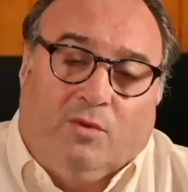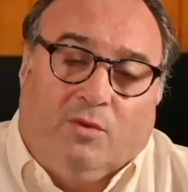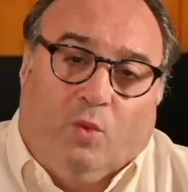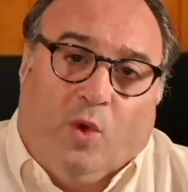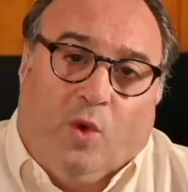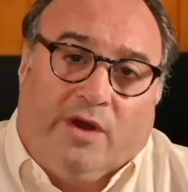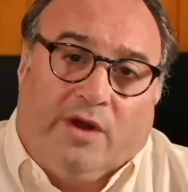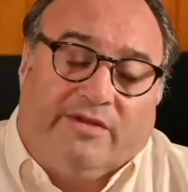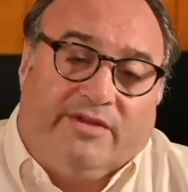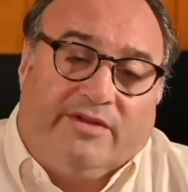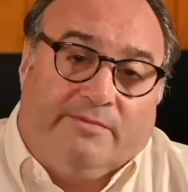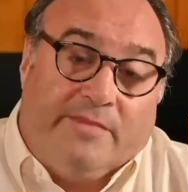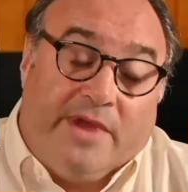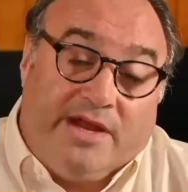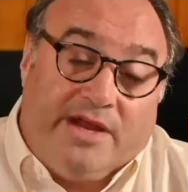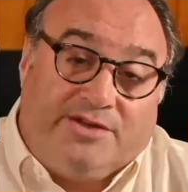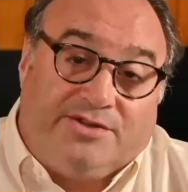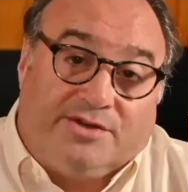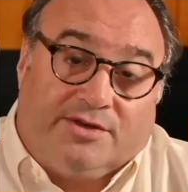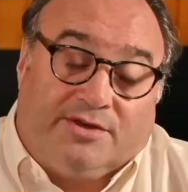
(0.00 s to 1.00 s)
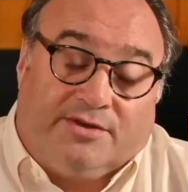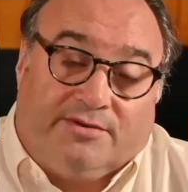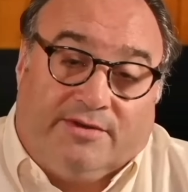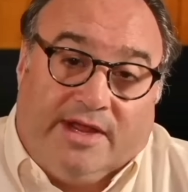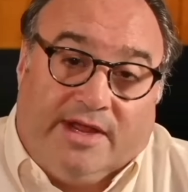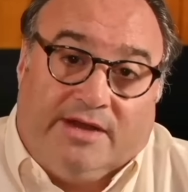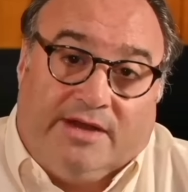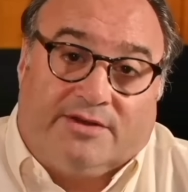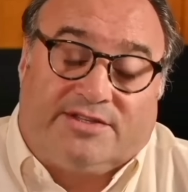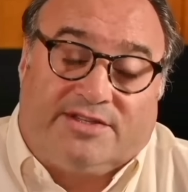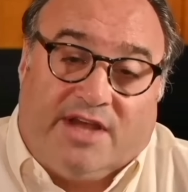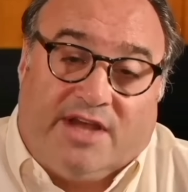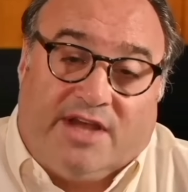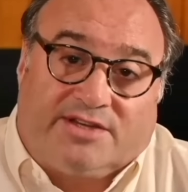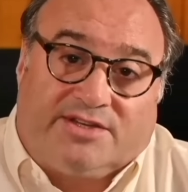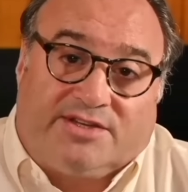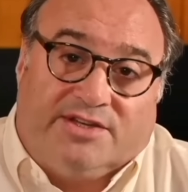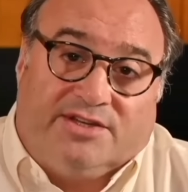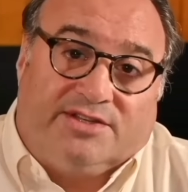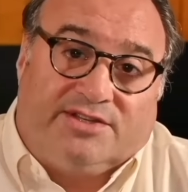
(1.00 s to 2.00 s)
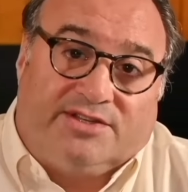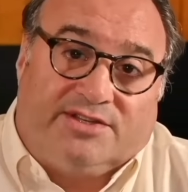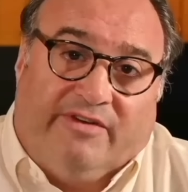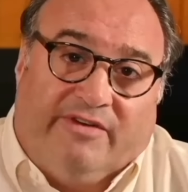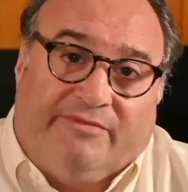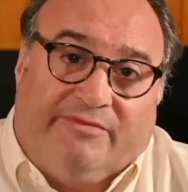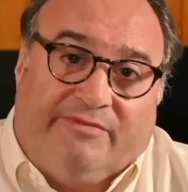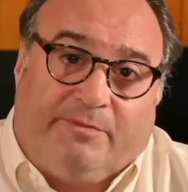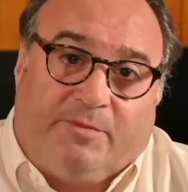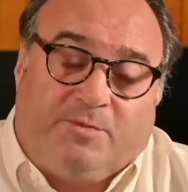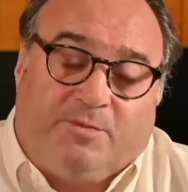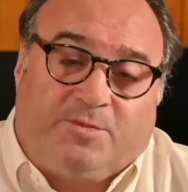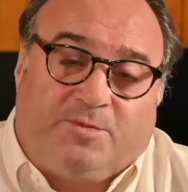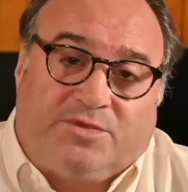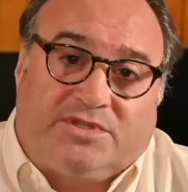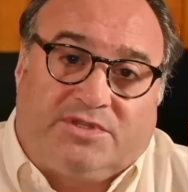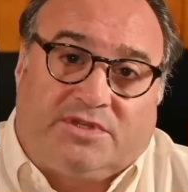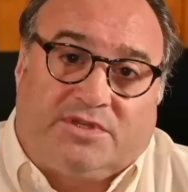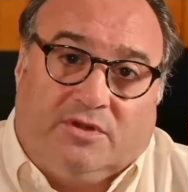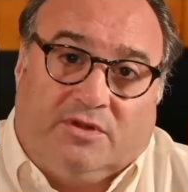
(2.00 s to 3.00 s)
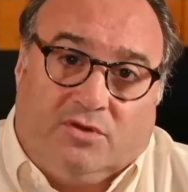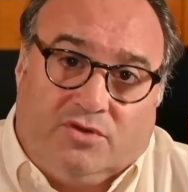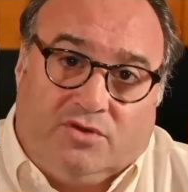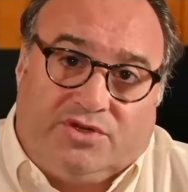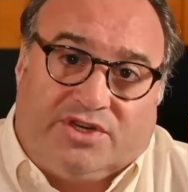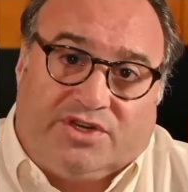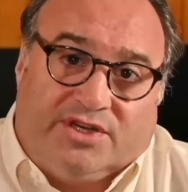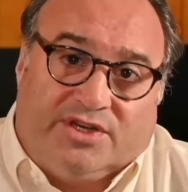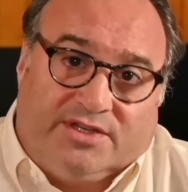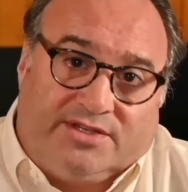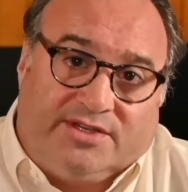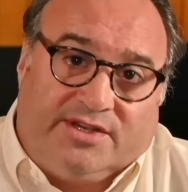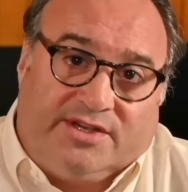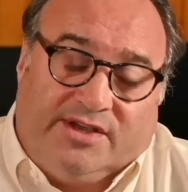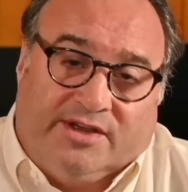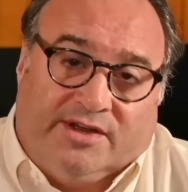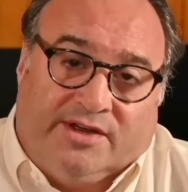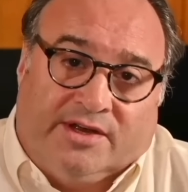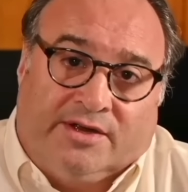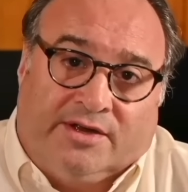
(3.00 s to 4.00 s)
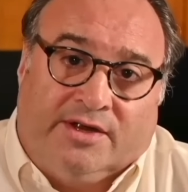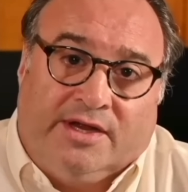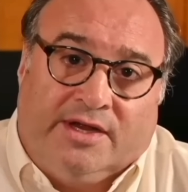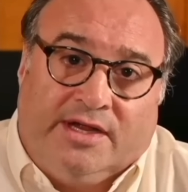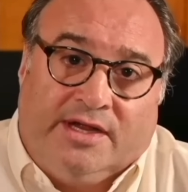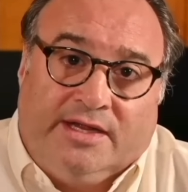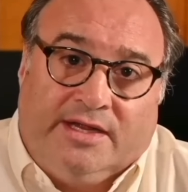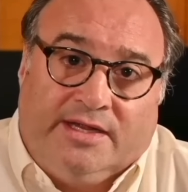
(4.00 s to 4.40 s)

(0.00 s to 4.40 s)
One of the major intersections of solutions here